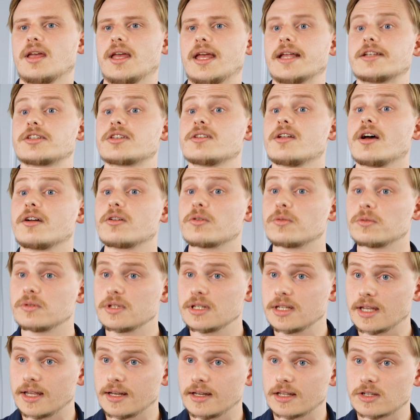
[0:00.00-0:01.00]
It's not
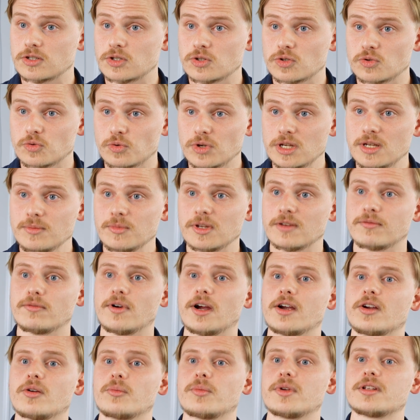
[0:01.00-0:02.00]
only in extreme
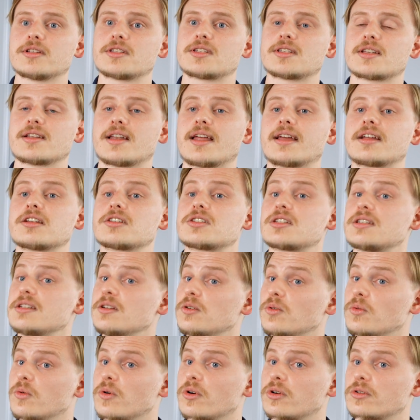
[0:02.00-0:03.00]
environments like a
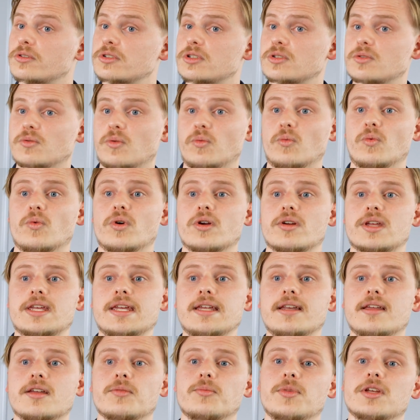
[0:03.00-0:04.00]
steelworks where
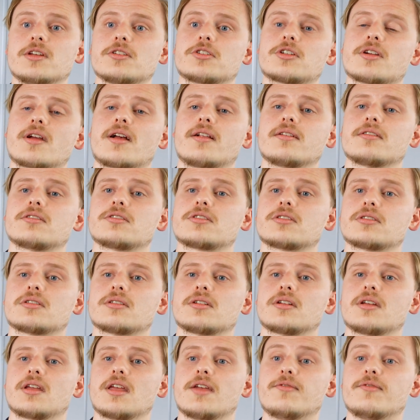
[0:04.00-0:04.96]
heat can be a challenge.